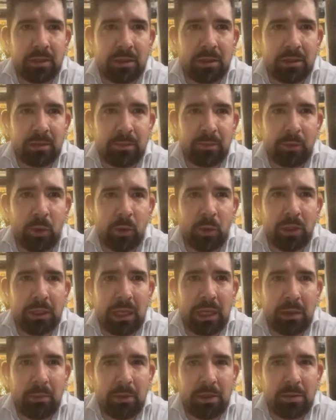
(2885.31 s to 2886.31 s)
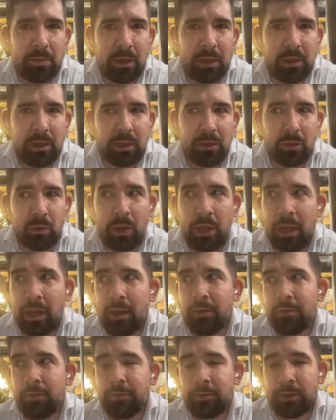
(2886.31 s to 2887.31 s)
all the time it's better to
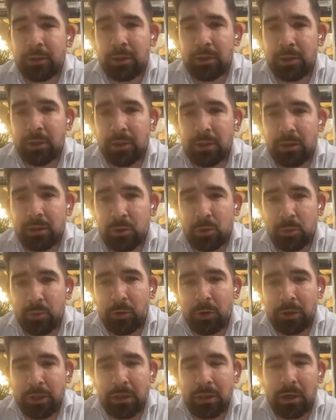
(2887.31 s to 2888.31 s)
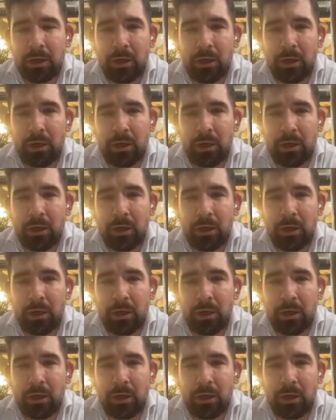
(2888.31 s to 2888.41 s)
have support in the